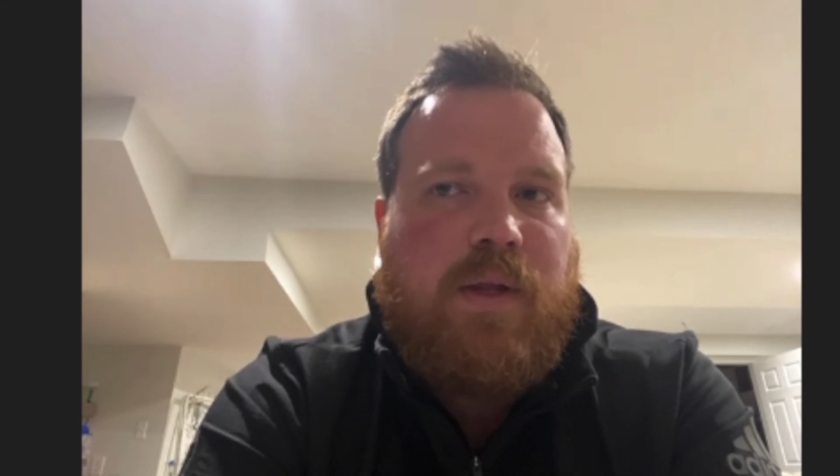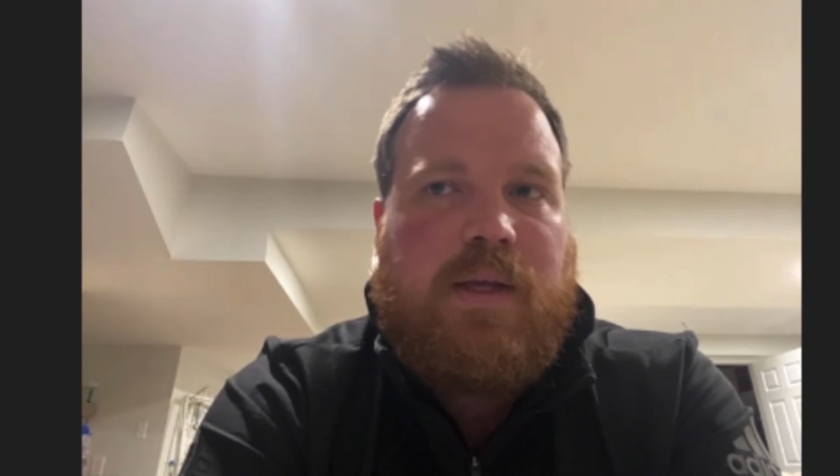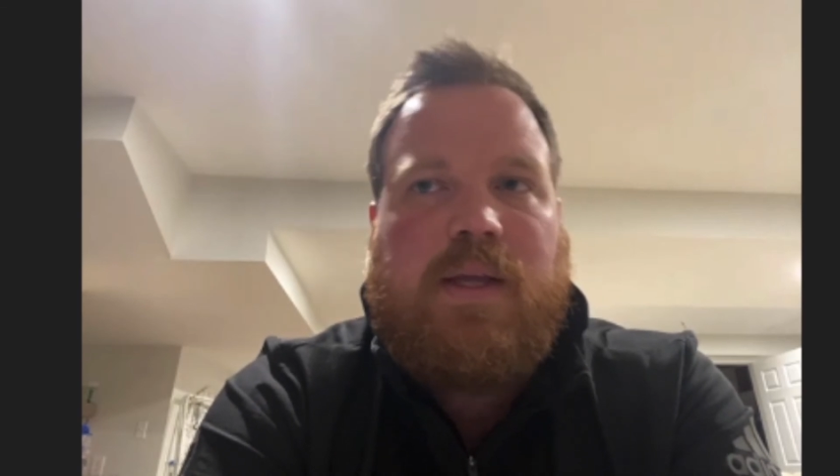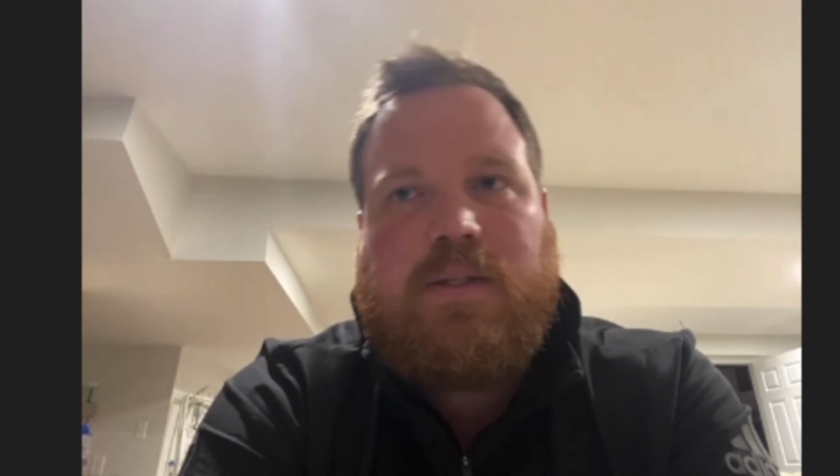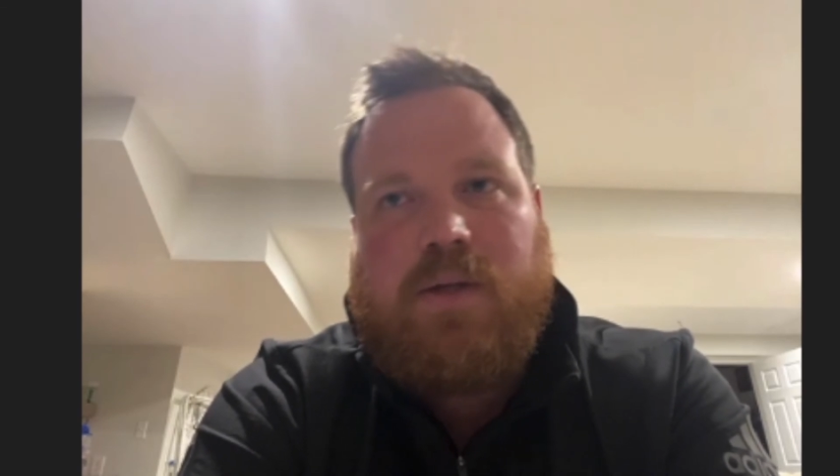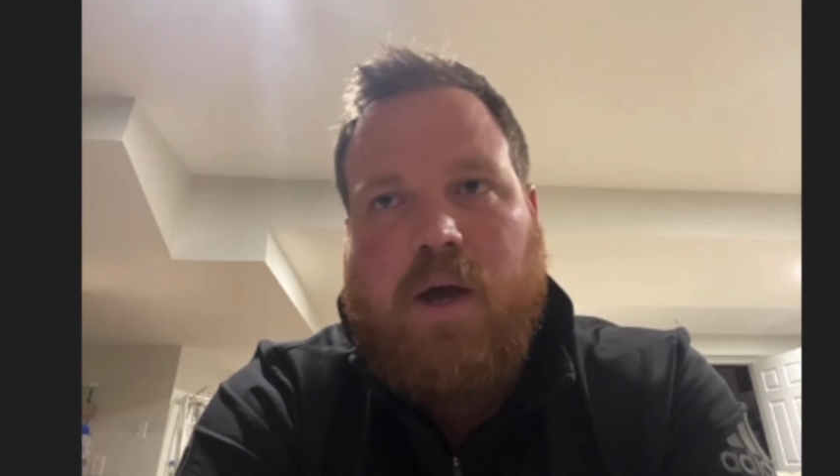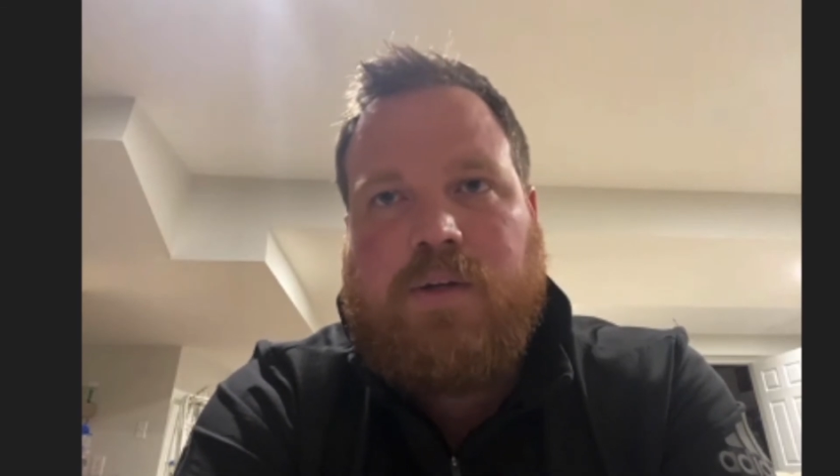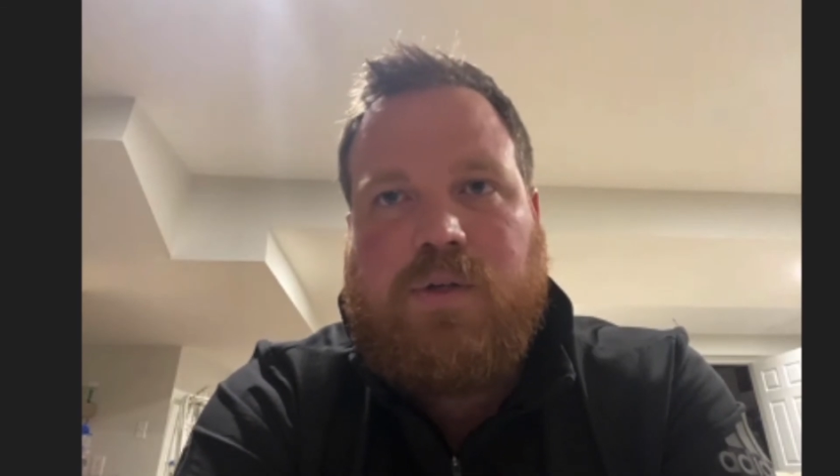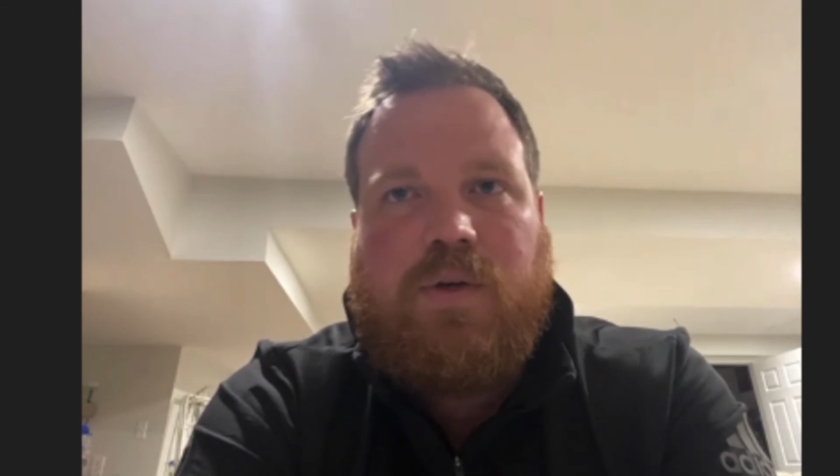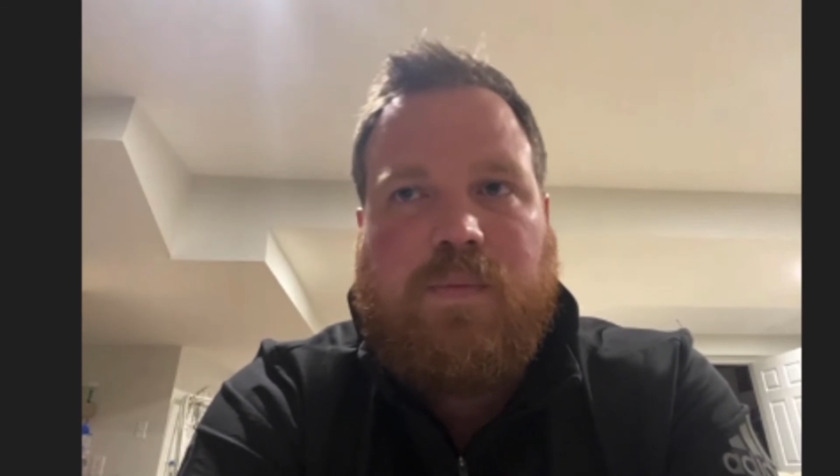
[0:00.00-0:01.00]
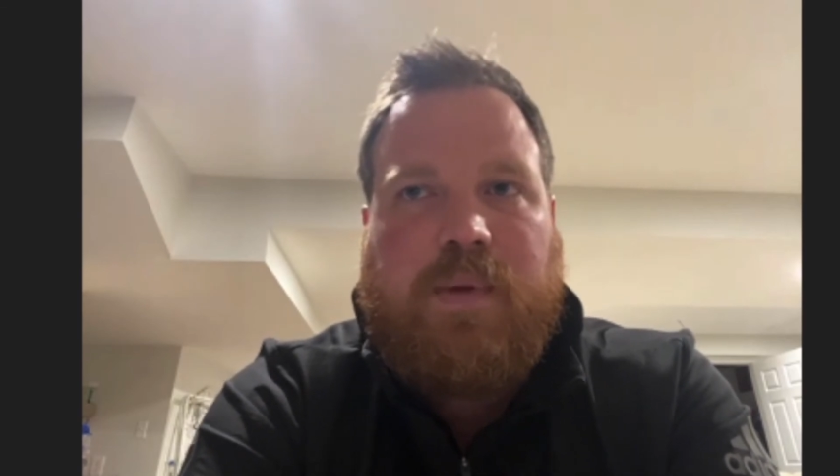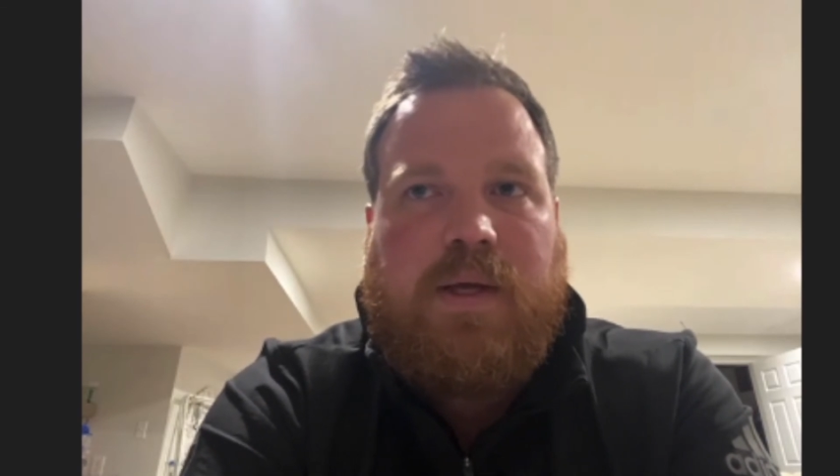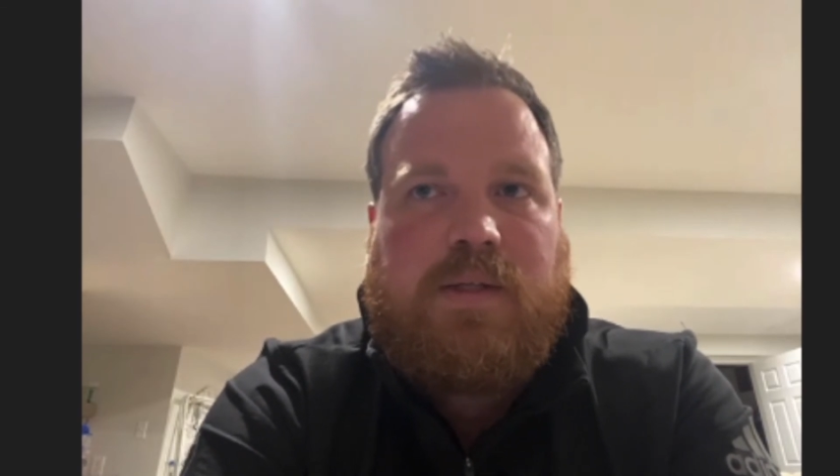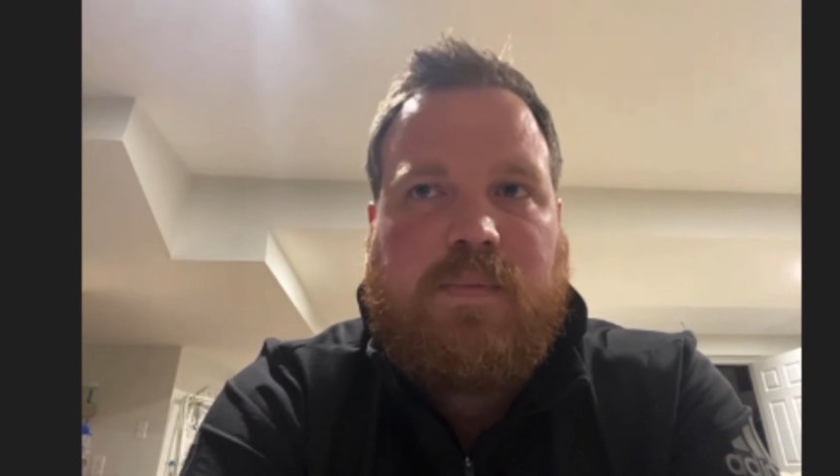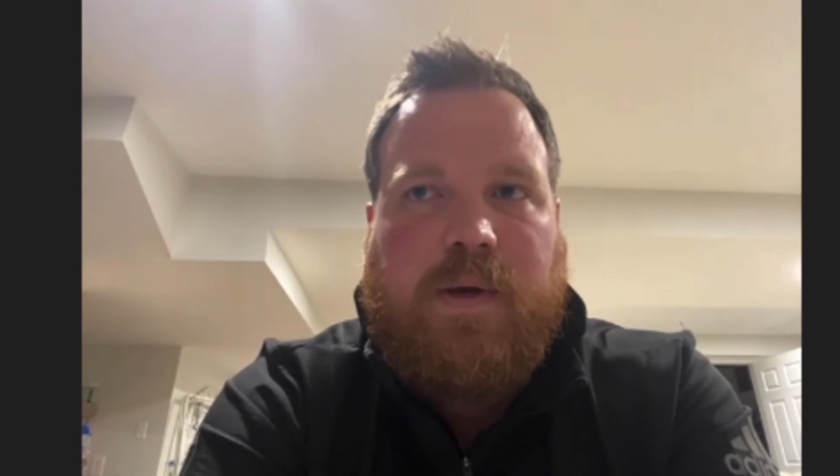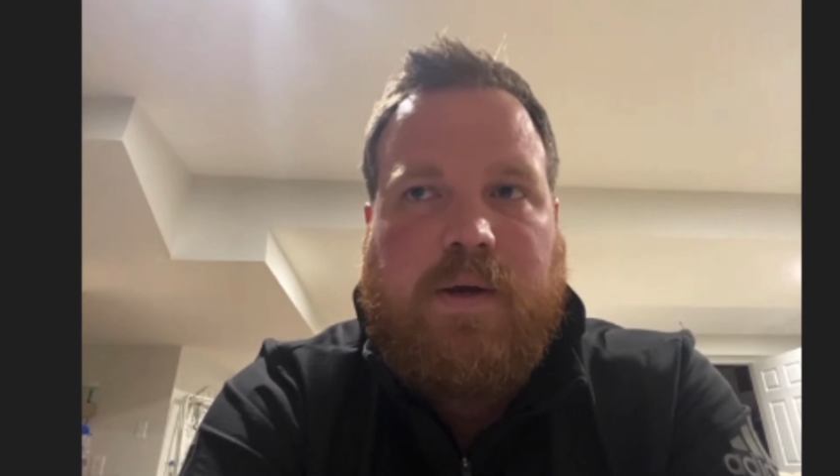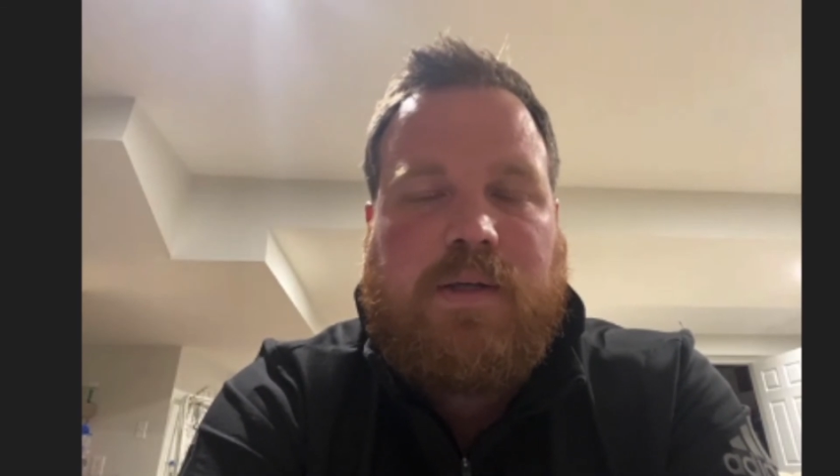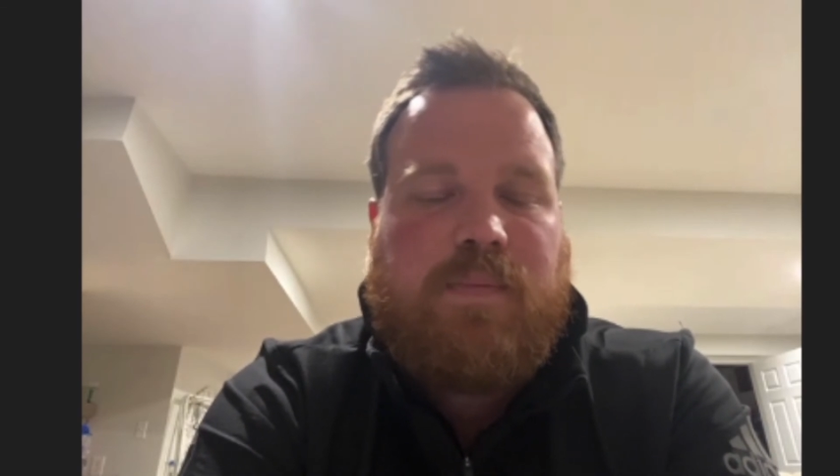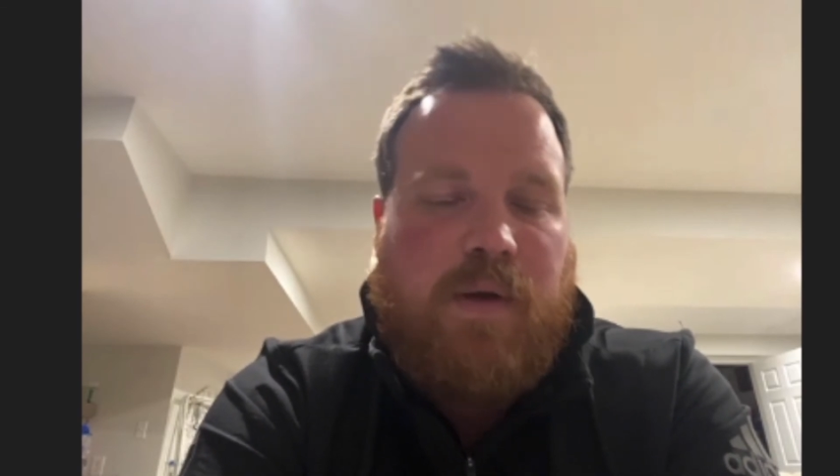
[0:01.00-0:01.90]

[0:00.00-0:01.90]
Like, he's got junior B experience,